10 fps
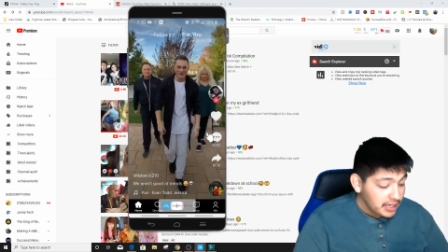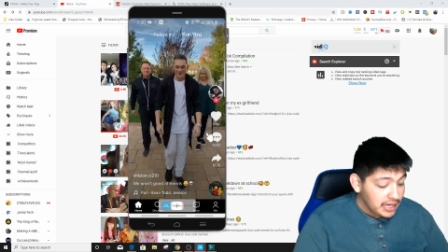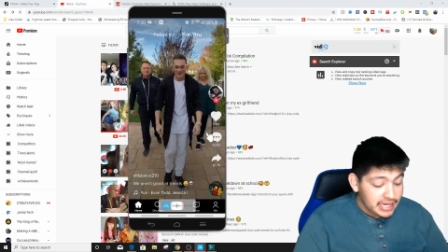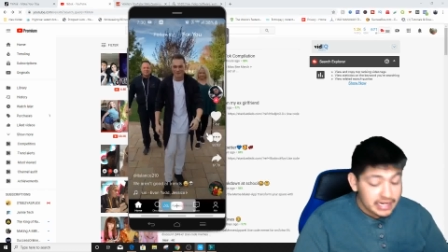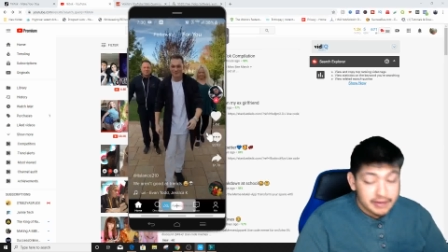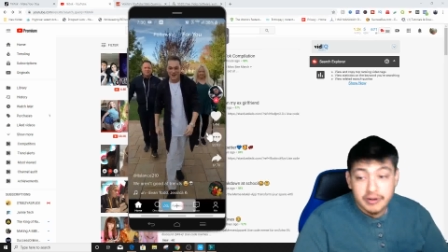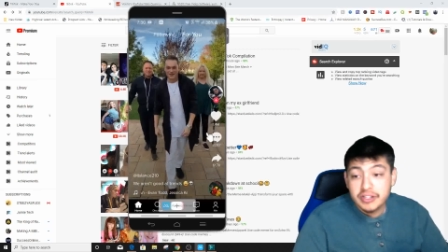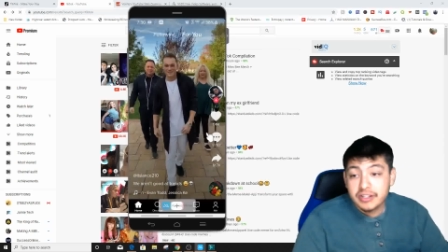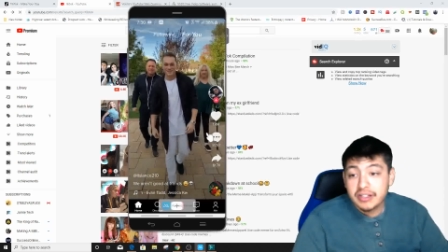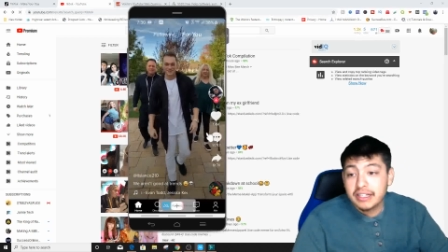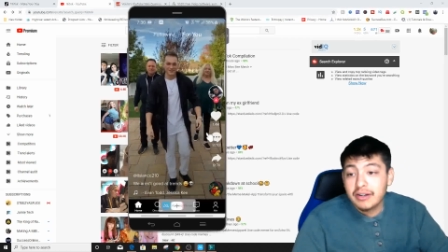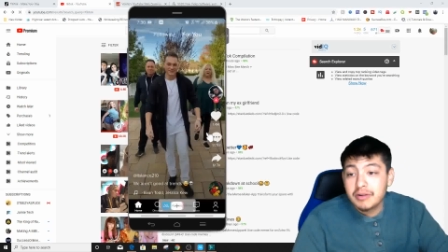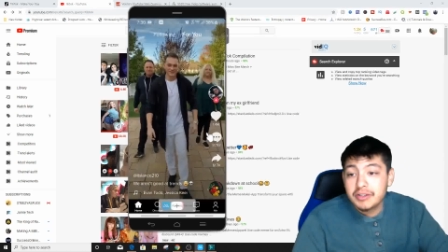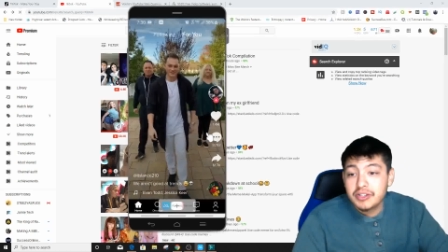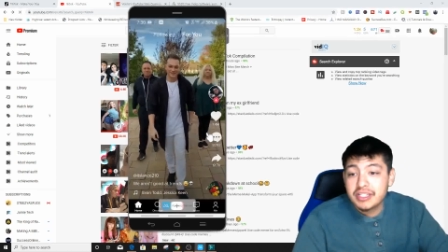and then we're just going to go
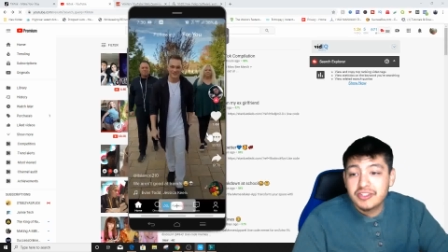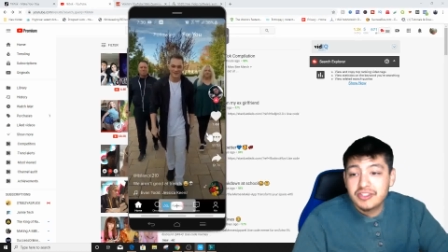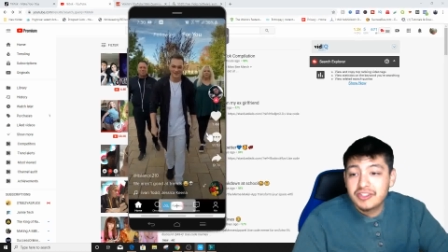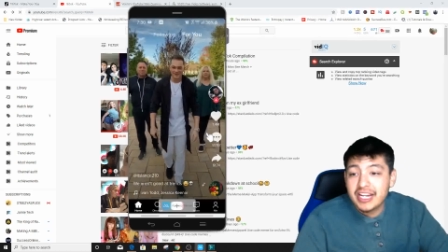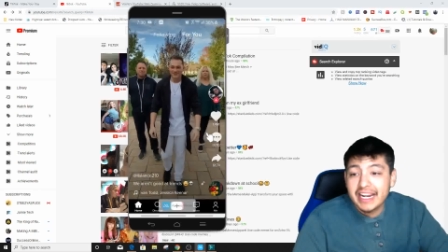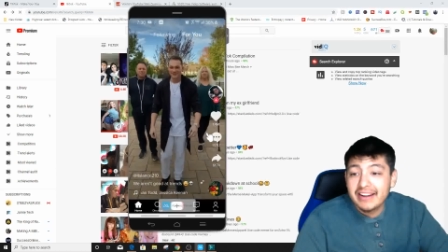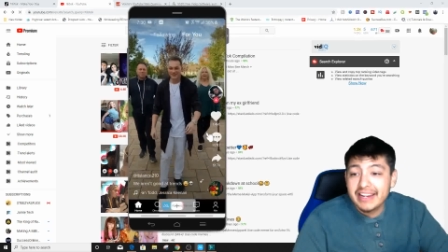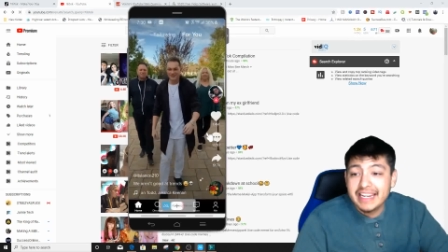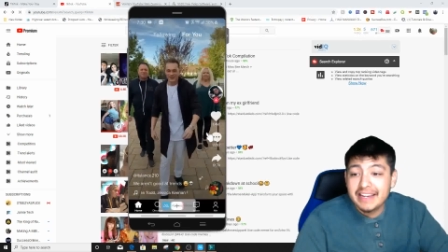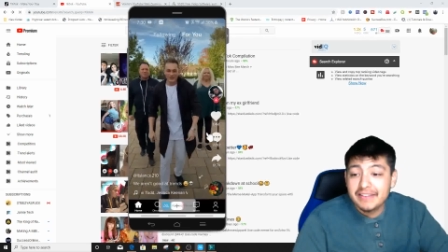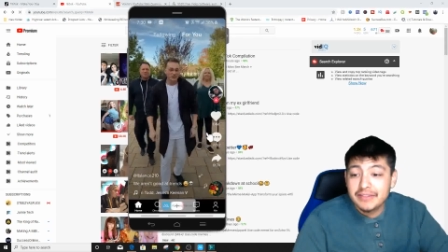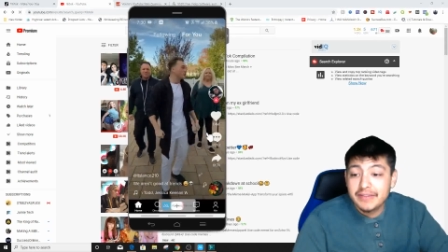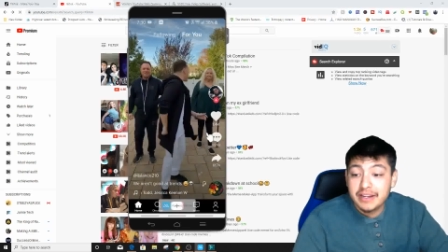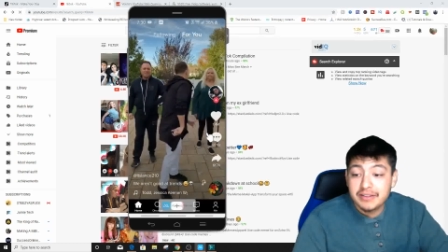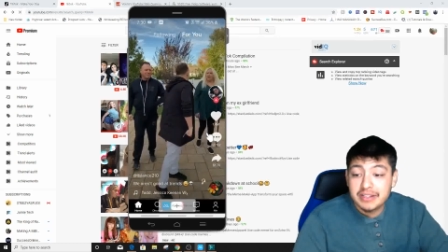and just check out any of these
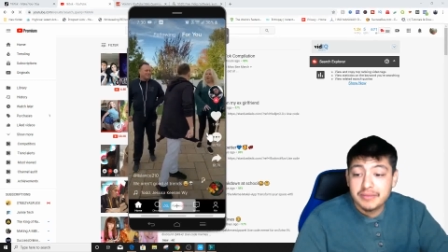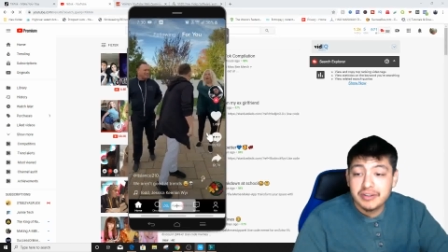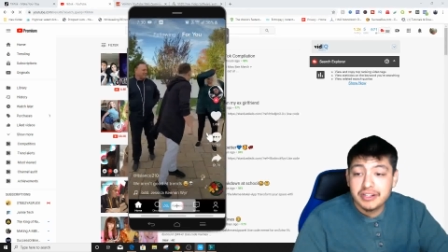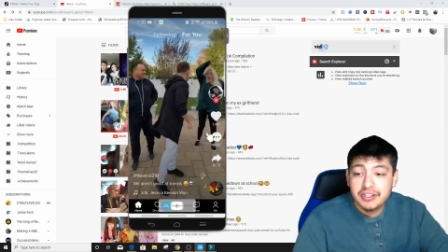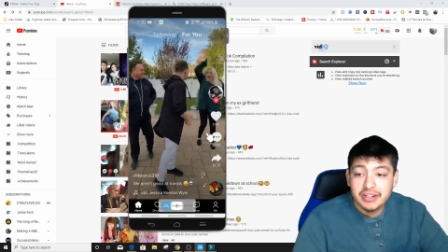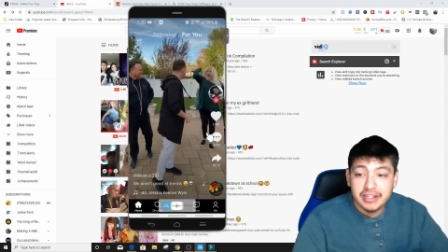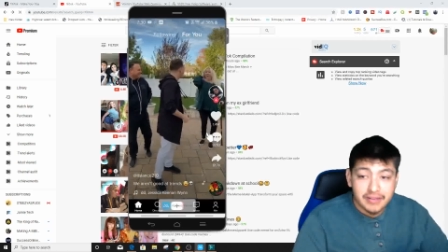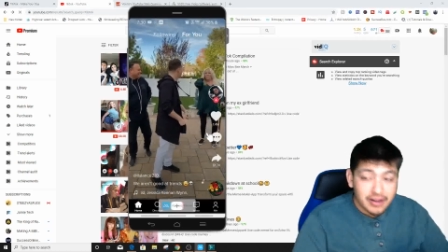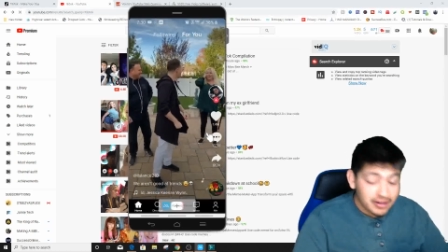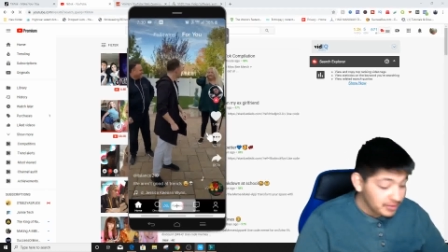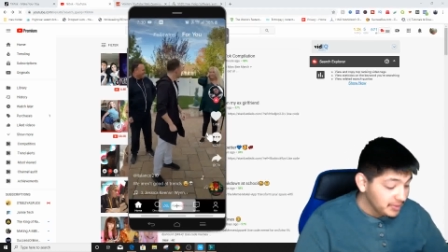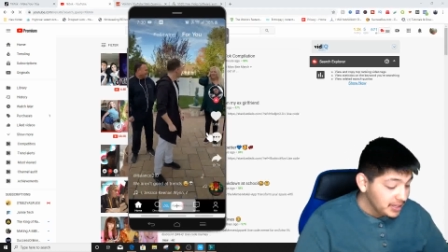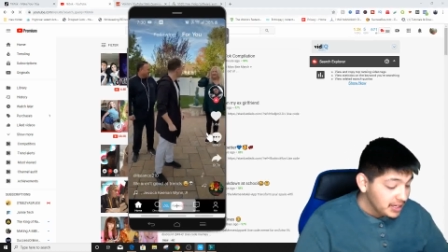videos. I'm going to turn on the volume.